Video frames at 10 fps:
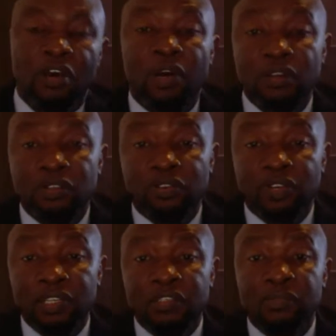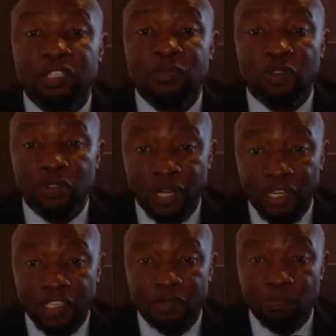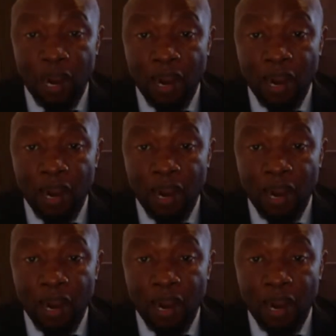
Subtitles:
A warrant of arrest must be authorized